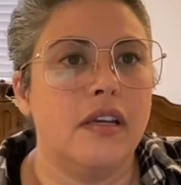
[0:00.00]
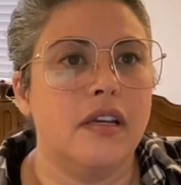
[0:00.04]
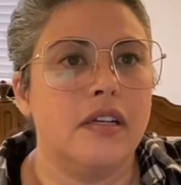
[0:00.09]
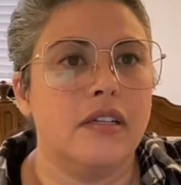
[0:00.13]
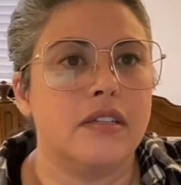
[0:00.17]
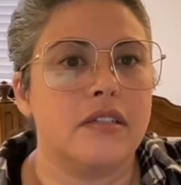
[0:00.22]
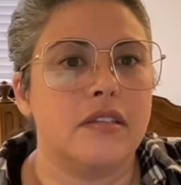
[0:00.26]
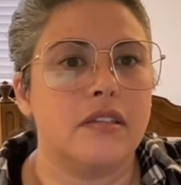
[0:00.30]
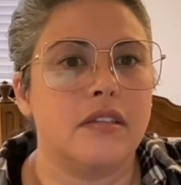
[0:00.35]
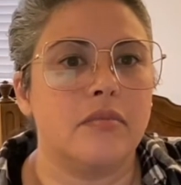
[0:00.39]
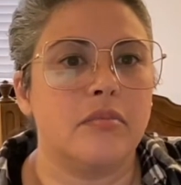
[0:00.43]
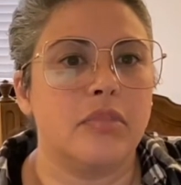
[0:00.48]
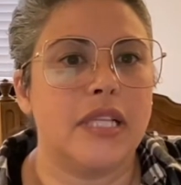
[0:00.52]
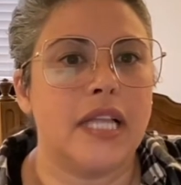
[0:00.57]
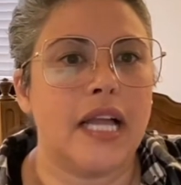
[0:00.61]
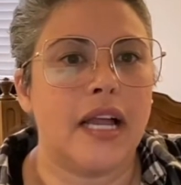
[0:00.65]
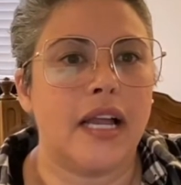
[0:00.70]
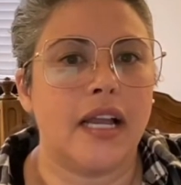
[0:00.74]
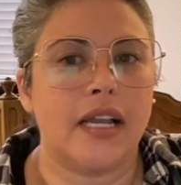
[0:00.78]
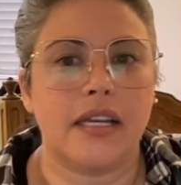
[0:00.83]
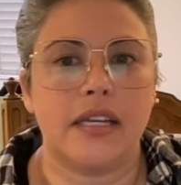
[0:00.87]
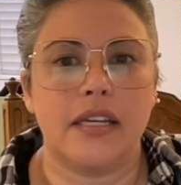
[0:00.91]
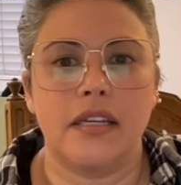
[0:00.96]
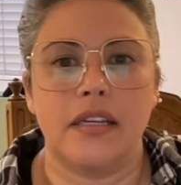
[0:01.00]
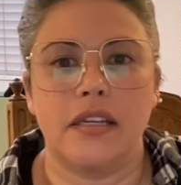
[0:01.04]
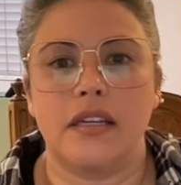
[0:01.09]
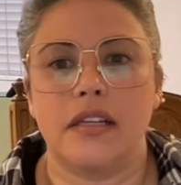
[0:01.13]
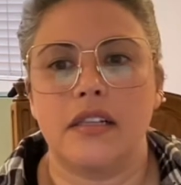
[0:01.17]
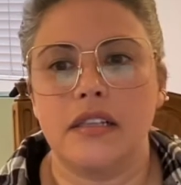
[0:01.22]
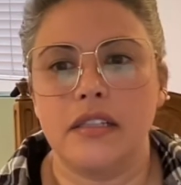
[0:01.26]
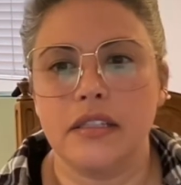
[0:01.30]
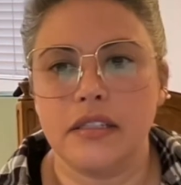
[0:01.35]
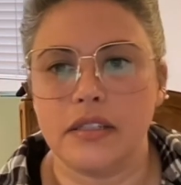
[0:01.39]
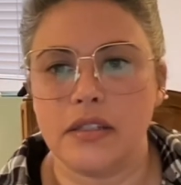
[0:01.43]
So the black
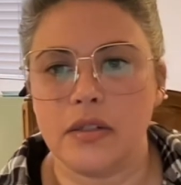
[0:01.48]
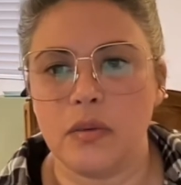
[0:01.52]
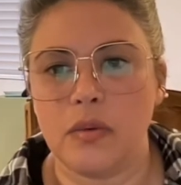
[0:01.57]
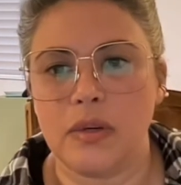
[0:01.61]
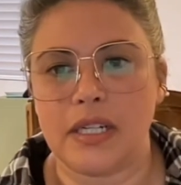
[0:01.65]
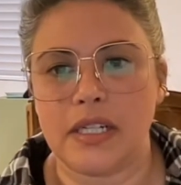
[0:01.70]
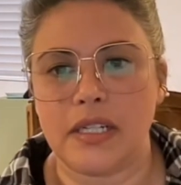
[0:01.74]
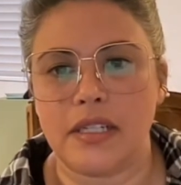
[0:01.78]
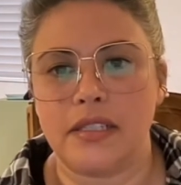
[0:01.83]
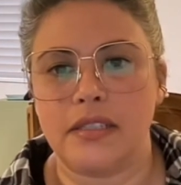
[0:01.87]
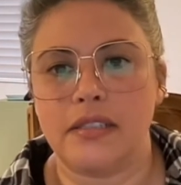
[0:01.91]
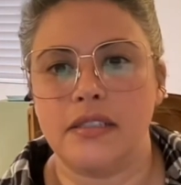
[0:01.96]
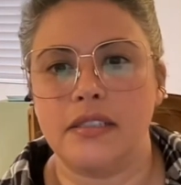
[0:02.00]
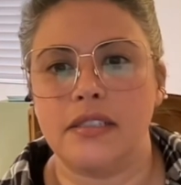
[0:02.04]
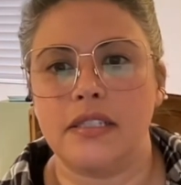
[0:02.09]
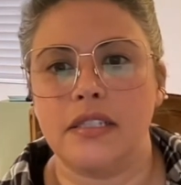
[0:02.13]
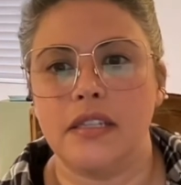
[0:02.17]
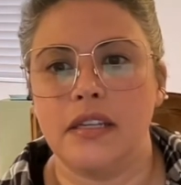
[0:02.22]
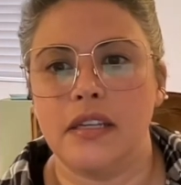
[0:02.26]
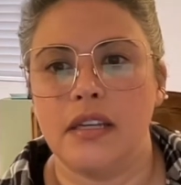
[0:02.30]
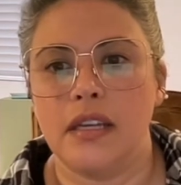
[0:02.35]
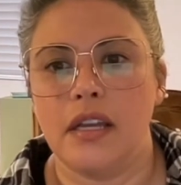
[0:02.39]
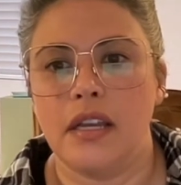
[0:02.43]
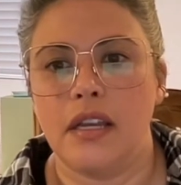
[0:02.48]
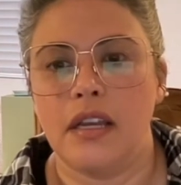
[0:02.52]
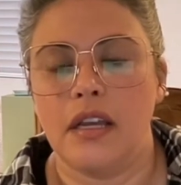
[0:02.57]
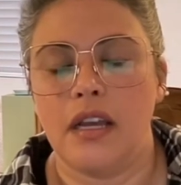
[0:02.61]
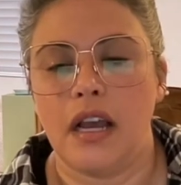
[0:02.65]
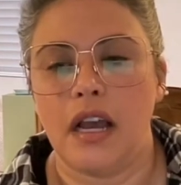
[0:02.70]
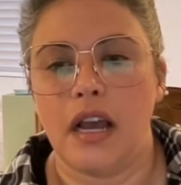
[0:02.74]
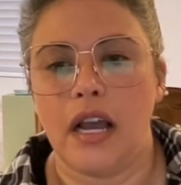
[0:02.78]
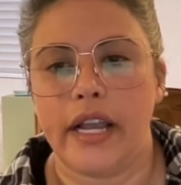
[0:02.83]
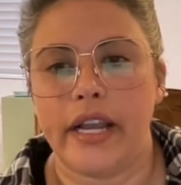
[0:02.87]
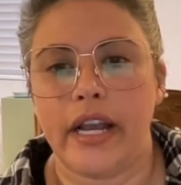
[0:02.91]
glitter ones
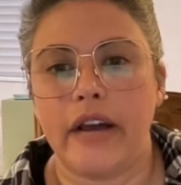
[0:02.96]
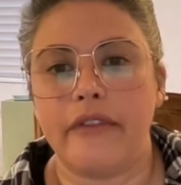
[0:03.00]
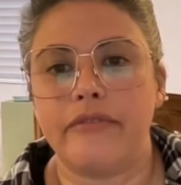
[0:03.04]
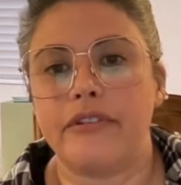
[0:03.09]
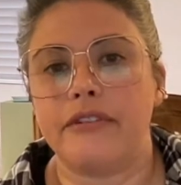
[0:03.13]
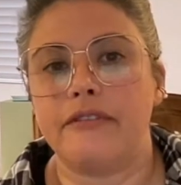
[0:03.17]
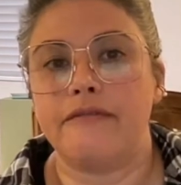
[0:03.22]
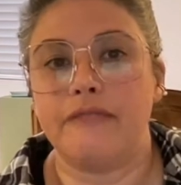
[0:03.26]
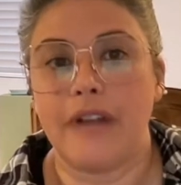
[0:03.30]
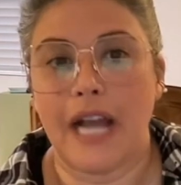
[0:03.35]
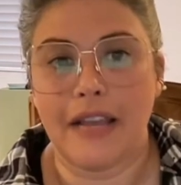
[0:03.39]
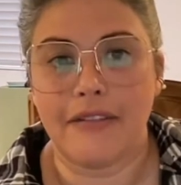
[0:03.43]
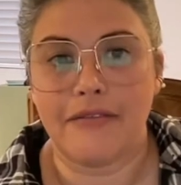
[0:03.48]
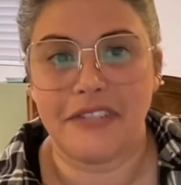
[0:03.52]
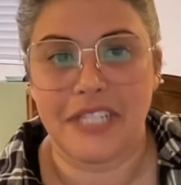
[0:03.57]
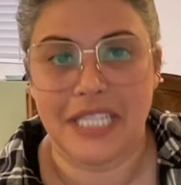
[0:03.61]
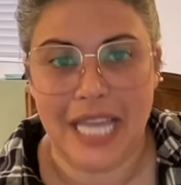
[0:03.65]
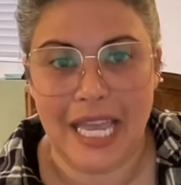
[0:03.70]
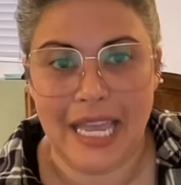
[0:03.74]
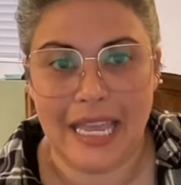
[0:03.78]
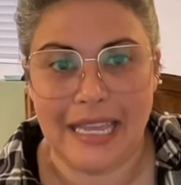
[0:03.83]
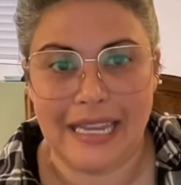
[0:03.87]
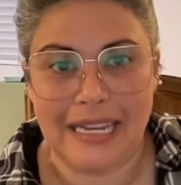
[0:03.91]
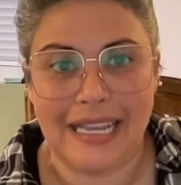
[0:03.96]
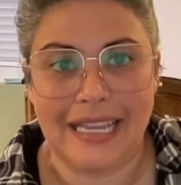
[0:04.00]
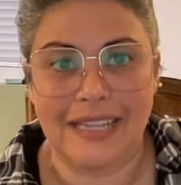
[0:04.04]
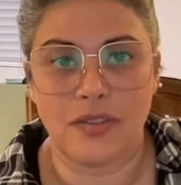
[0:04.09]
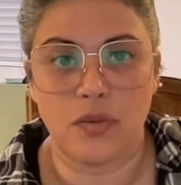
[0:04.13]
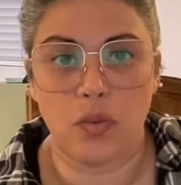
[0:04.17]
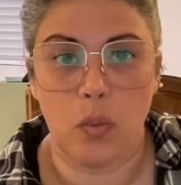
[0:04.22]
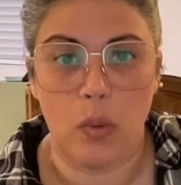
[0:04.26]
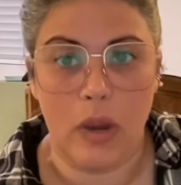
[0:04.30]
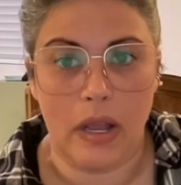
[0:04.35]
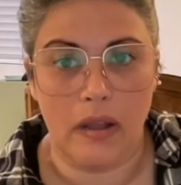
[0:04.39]
I got for $510
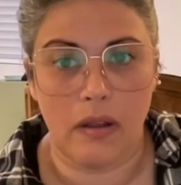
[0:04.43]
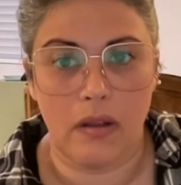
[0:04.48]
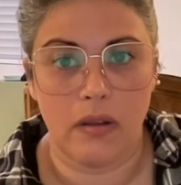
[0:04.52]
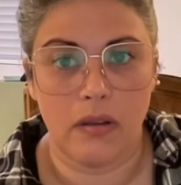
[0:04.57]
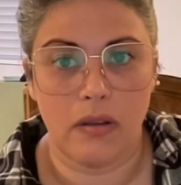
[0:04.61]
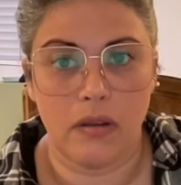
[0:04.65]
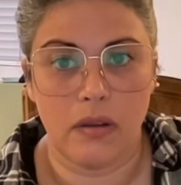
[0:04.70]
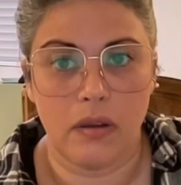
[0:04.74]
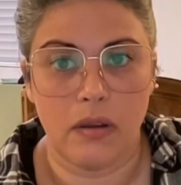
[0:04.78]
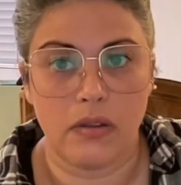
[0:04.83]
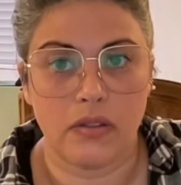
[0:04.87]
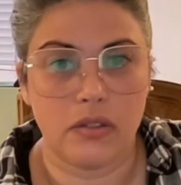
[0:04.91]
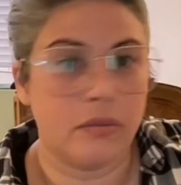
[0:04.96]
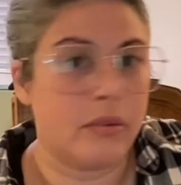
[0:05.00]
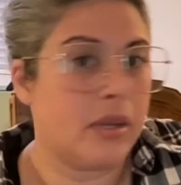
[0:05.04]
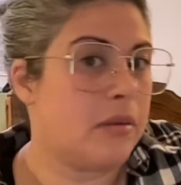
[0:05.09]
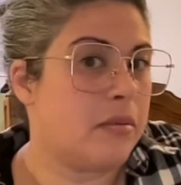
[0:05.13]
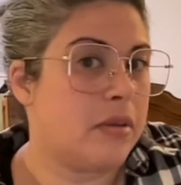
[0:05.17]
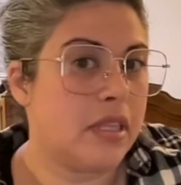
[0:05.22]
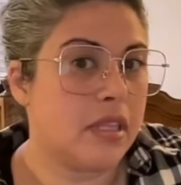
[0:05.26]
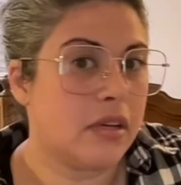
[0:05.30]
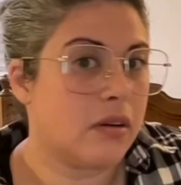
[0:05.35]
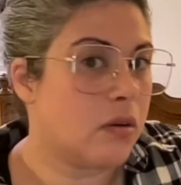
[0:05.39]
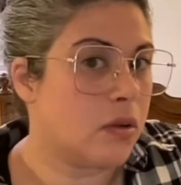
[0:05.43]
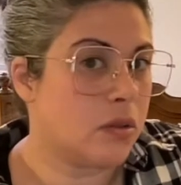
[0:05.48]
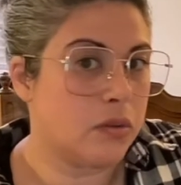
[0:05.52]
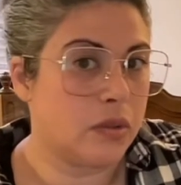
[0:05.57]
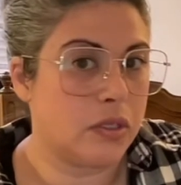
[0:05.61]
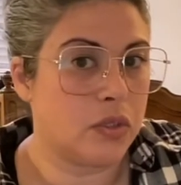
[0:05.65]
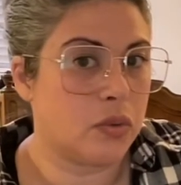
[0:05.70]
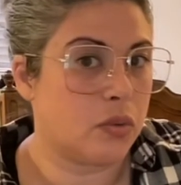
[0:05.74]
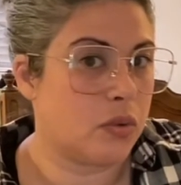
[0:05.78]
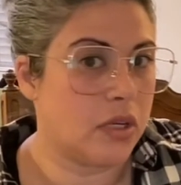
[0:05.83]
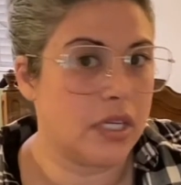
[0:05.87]
as well. So maybe the gold
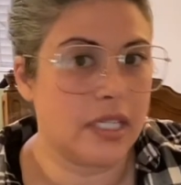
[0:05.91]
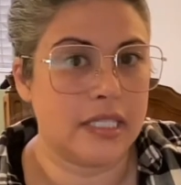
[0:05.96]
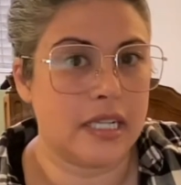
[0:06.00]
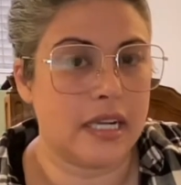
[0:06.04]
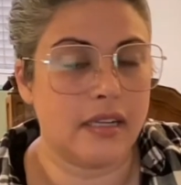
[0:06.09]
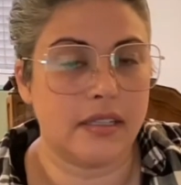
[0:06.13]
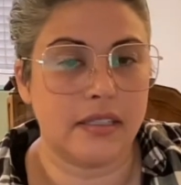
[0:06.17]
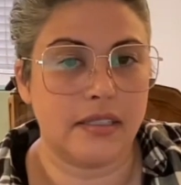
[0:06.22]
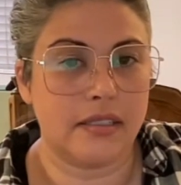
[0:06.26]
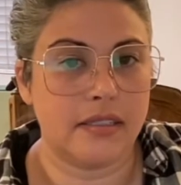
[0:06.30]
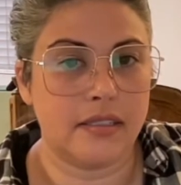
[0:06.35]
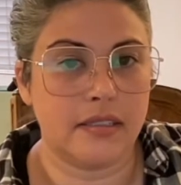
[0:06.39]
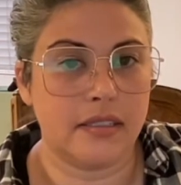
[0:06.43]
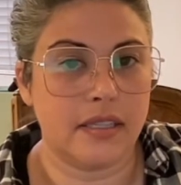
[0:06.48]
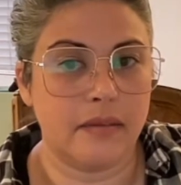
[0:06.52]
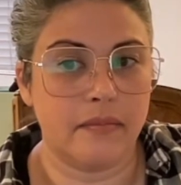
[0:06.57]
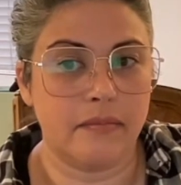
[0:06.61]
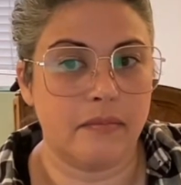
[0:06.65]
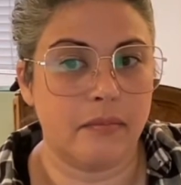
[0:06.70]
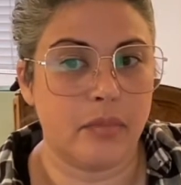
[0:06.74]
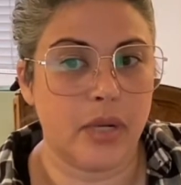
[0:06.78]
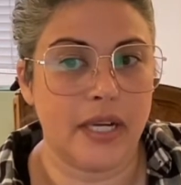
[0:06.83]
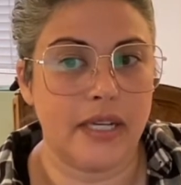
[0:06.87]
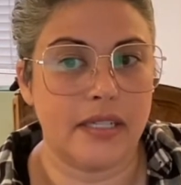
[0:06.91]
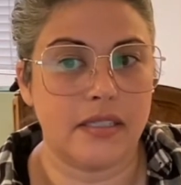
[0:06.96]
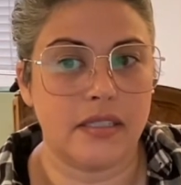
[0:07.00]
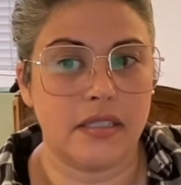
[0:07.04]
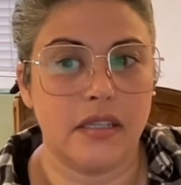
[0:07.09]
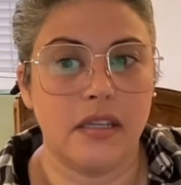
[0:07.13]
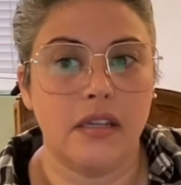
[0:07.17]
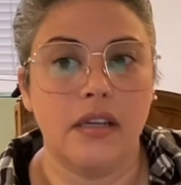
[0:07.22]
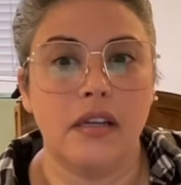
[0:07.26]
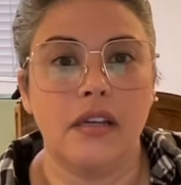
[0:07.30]
ones were exactly the same price.